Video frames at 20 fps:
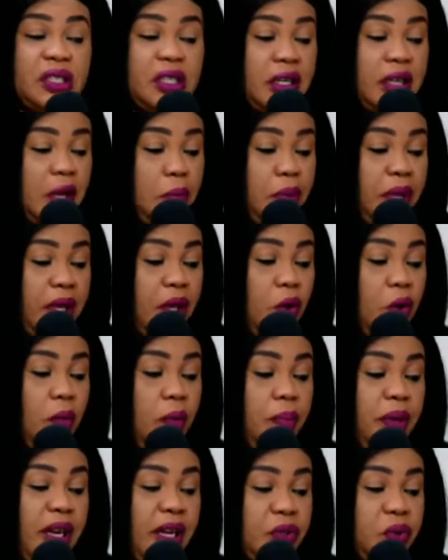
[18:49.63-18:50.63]
Enebe. God
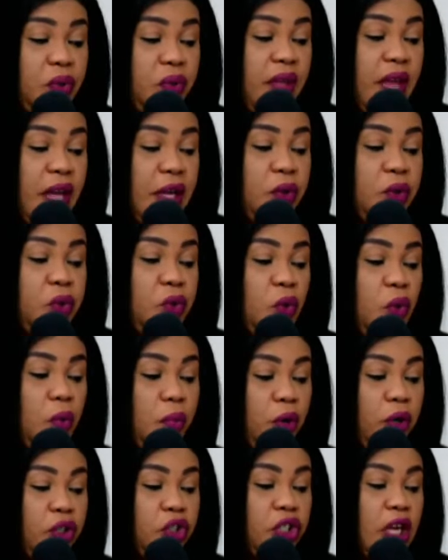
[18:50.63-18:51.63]
bless you. Thank you so much.